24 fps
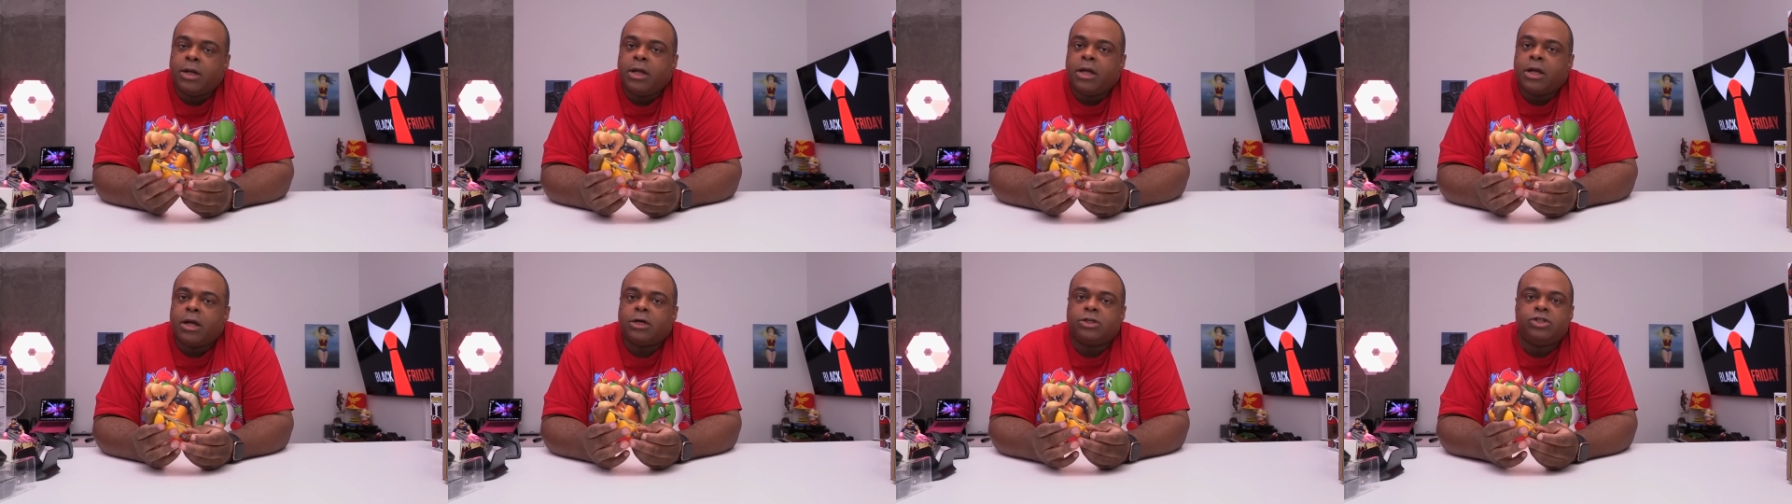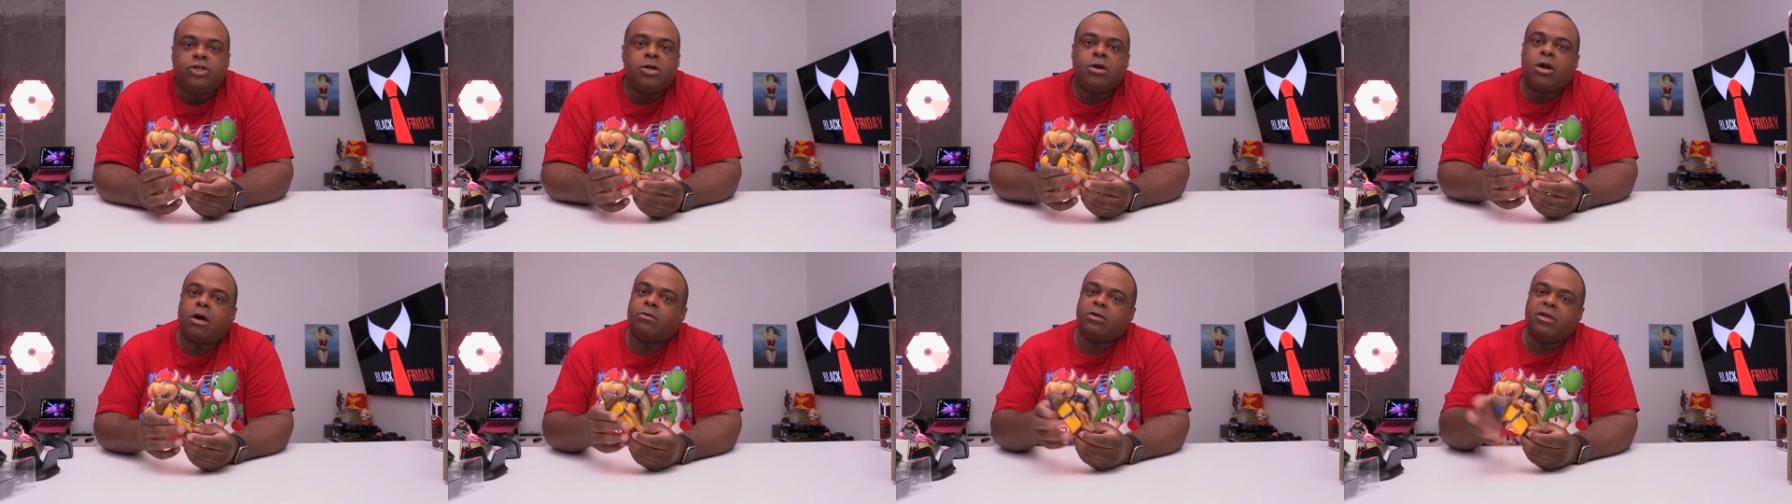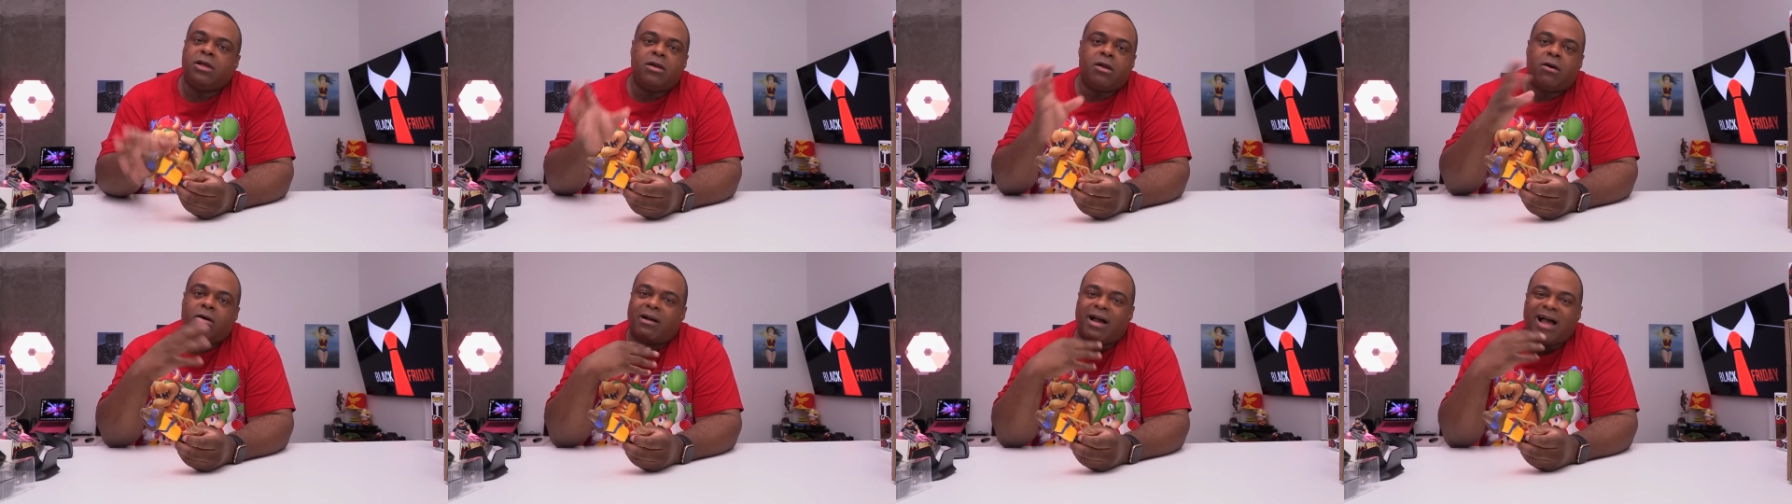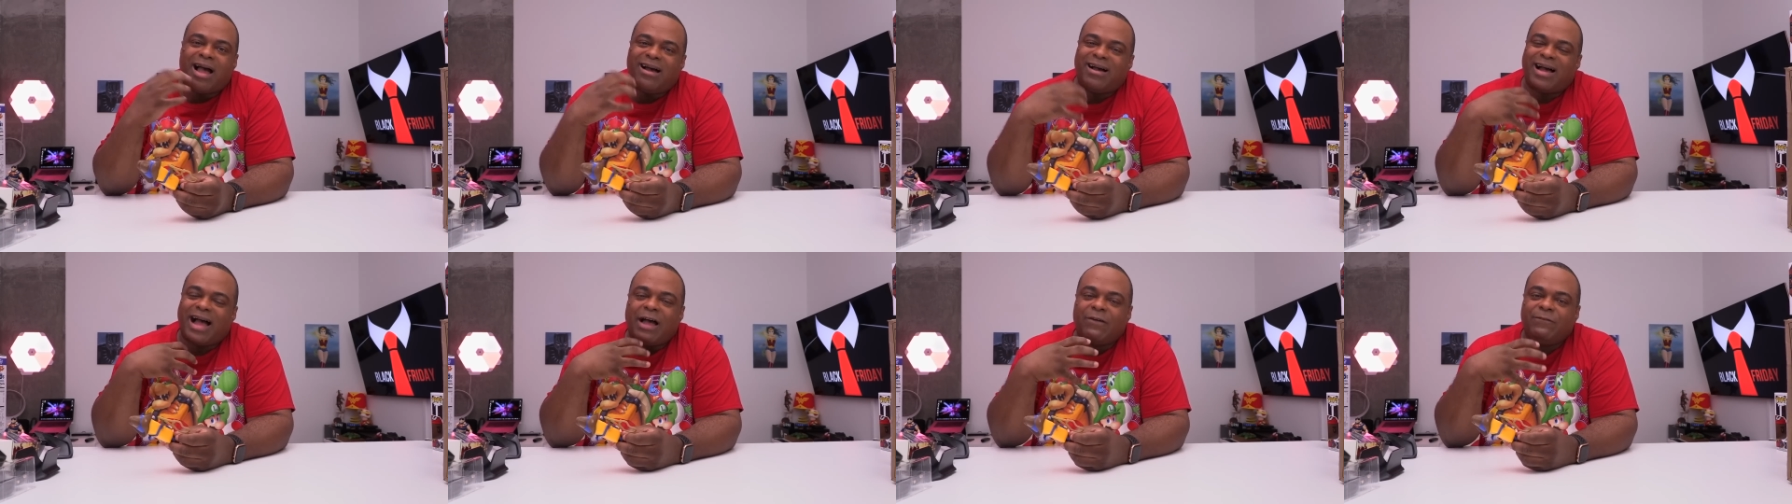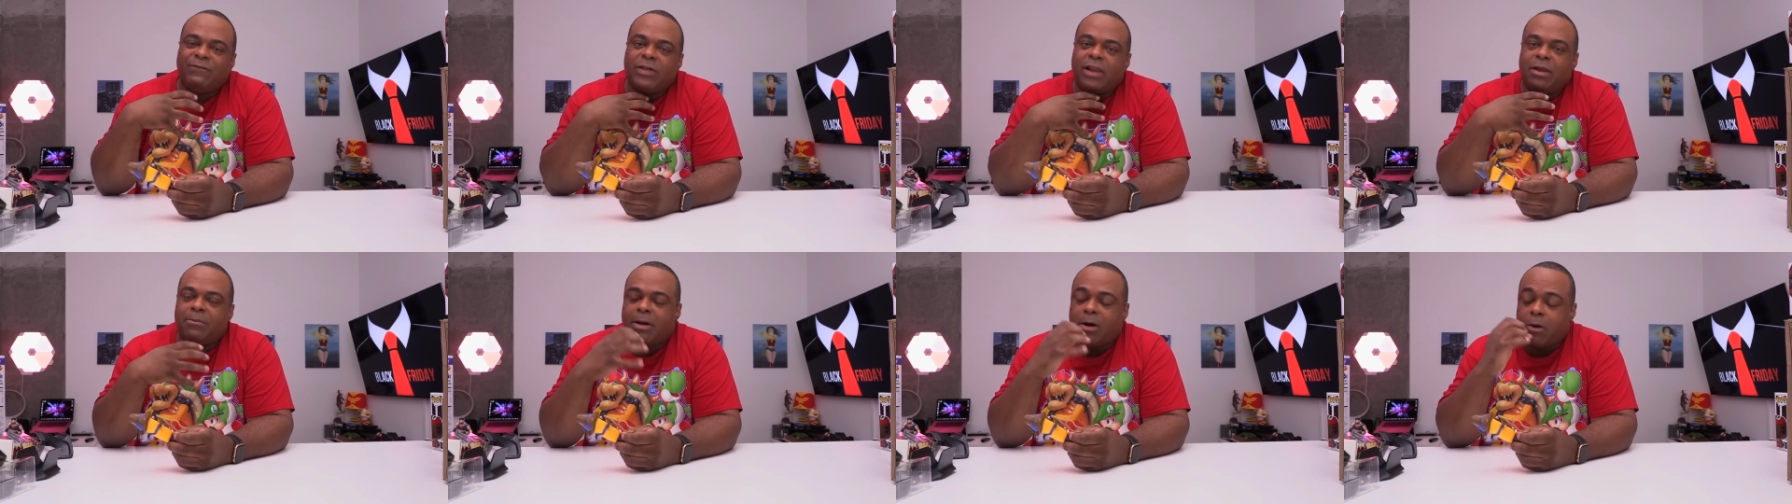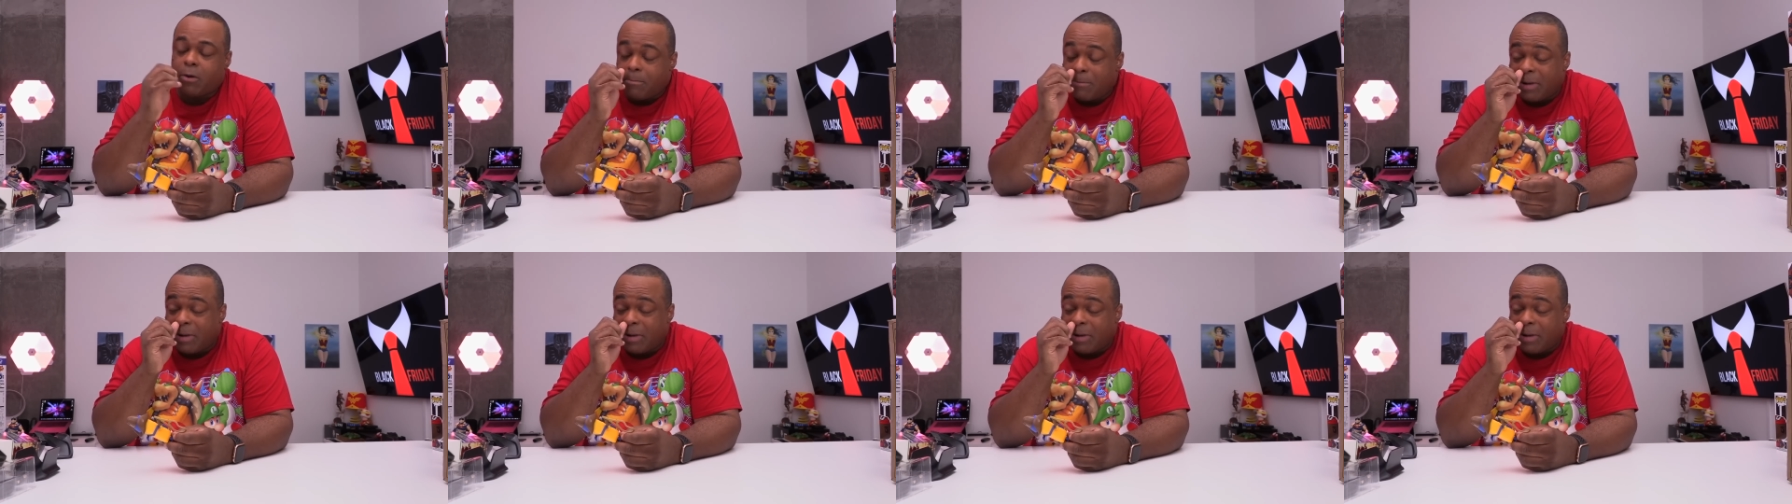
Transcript: because you know you know how I feel about it.